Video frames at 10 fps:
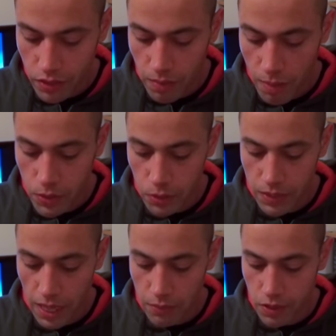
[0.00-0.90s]
to remember
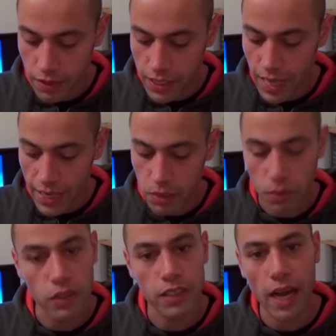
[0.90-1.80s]
sometimes that these extra
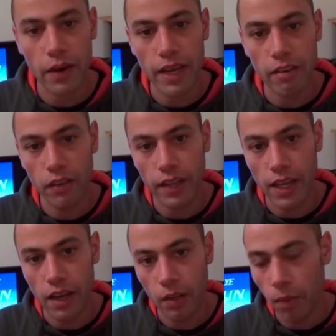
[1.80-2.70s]
buttons are down here on
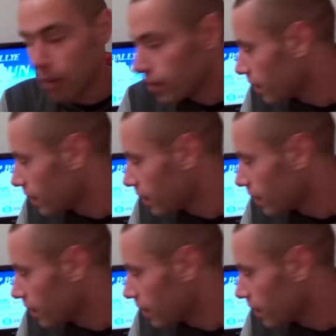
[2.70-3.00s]
the bottom.